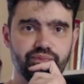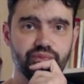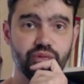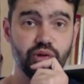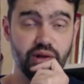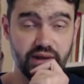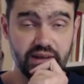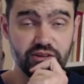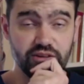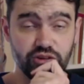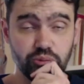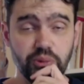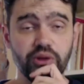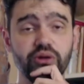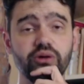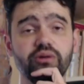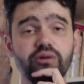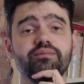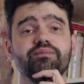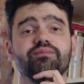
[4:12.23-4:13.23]
But it needs to
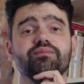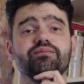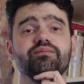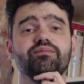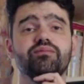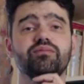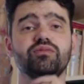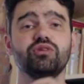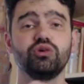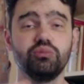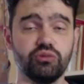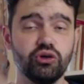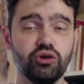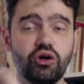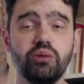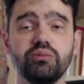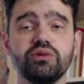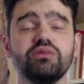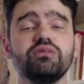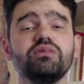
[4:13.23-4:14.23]
be done.
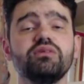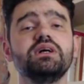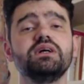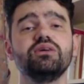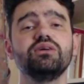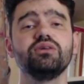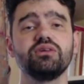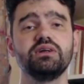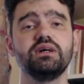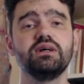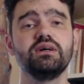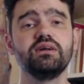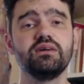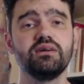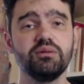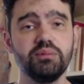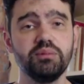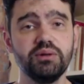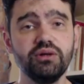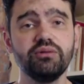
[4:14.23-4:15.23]
Sometimes it really does need
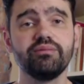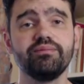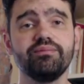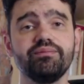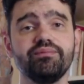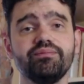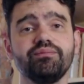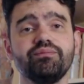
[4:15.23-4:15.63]
to be done.